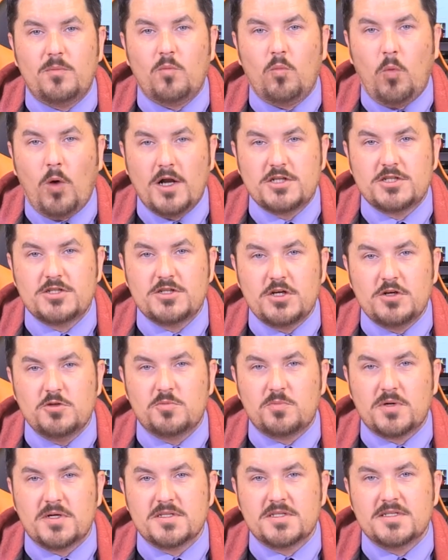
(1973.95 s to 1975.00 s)
Watch those
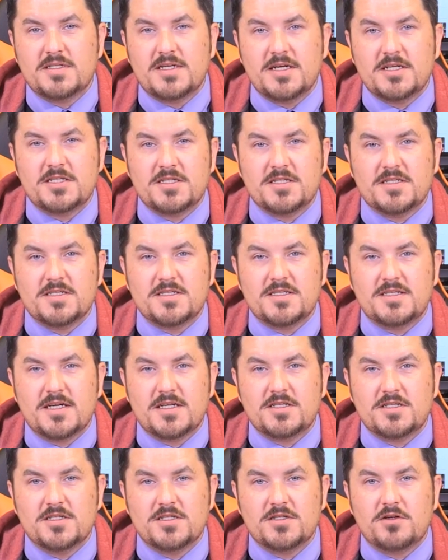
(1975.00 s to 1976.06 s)
presentations and
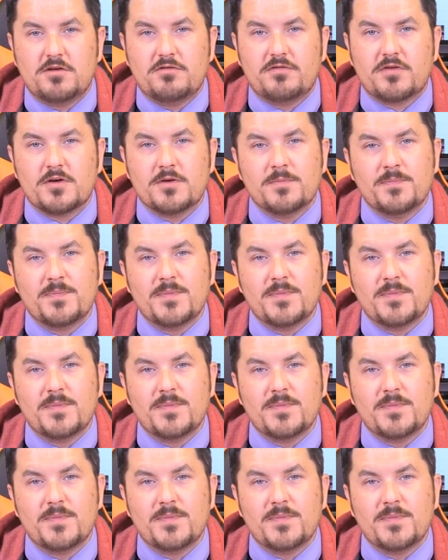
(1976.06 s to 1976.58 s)
sessions over.